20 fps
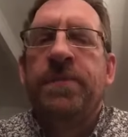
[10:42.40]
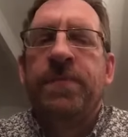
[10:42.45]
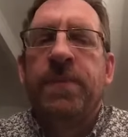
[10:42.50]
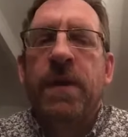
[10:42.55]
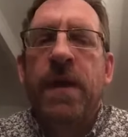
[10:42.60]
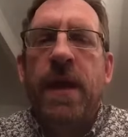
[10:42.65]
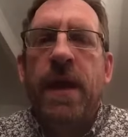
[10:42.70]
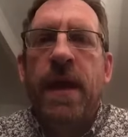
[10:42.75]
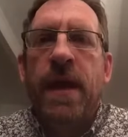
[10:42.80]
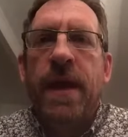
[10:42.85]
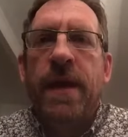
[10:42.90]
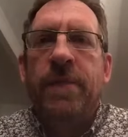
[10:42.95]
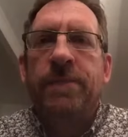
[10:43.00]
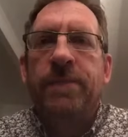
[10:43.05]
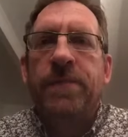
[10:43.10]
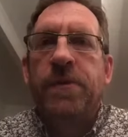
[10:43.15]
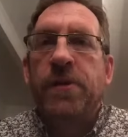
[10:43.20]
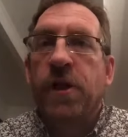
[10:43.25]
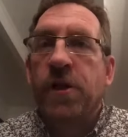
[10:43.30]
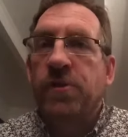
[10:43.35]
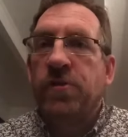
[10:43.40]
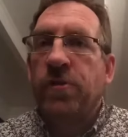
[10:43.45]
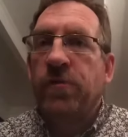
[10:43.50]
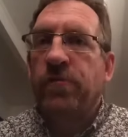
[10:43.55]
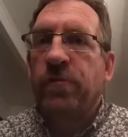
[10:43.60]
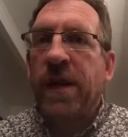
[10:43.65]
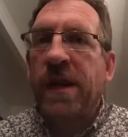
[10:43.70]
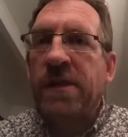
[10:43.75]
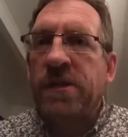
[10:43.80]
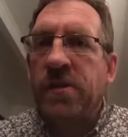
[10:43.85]
charge you a
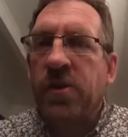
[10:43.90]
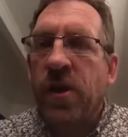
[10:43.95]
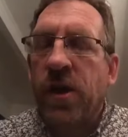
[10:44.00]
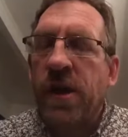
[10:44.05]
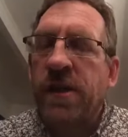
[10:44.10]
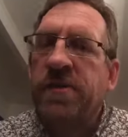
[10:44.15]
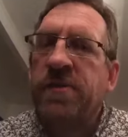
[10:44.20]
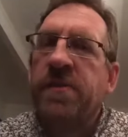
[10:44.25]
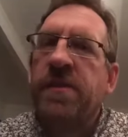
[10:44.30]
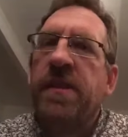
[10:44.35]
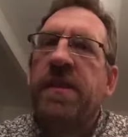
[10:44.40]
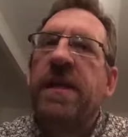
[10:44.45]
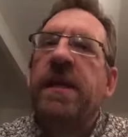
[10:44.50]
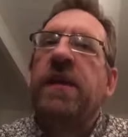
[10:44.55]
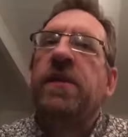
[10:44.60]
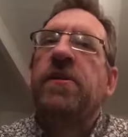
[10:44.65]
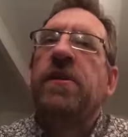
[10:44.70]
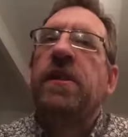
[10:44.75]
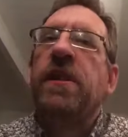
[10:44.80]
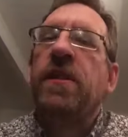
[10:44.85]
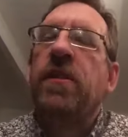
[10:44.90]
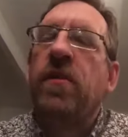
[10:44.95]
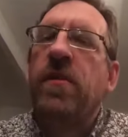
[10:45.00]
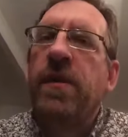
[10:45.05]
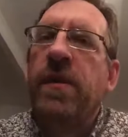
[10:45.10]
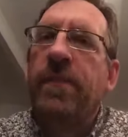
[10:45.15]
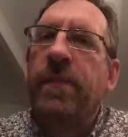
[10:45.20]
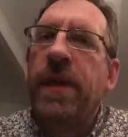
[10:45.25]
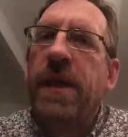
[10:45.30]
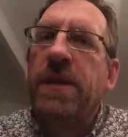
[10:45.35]
franchise, then they look at the
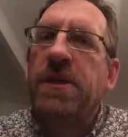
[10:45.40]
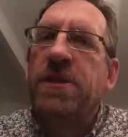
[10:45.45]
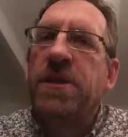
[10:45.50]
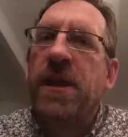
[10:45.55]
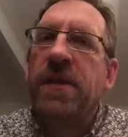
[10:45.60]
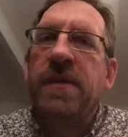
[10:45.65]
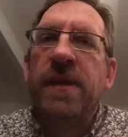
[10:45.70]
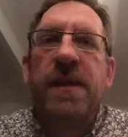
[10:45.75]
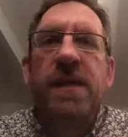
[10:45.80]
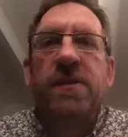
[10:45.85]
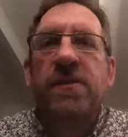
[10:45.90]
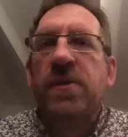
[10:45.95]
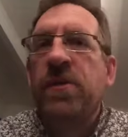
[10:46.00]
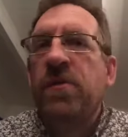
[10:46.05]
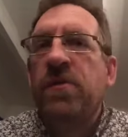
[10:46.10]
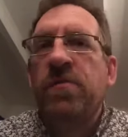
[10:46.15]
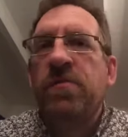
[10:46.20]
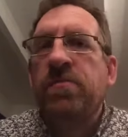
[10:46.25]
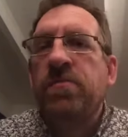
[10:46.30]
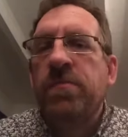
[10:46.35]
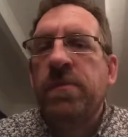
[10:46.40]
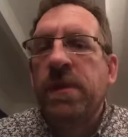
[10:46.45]
longer picture, and they can do,